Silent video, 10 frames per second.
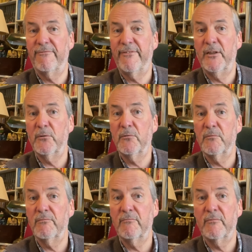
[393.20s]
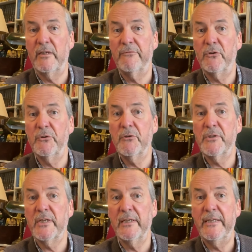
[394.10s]
fill if you're
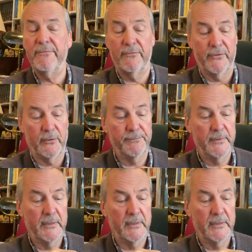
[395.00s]
using a lever fill.